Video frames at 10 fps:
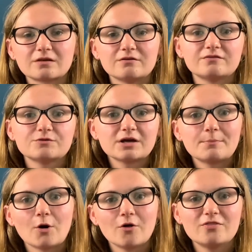filled up
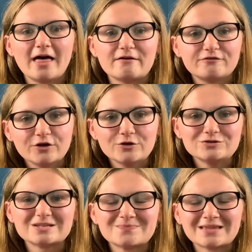on their food,
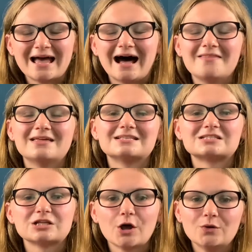and then
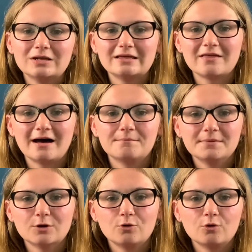slowly that
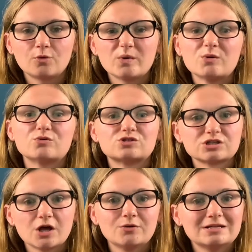milk will
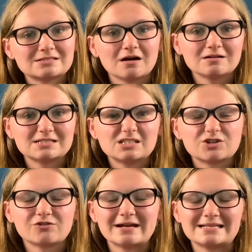slowly start to
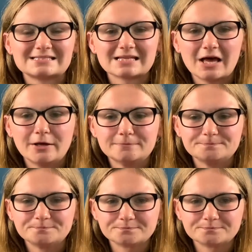decrease. And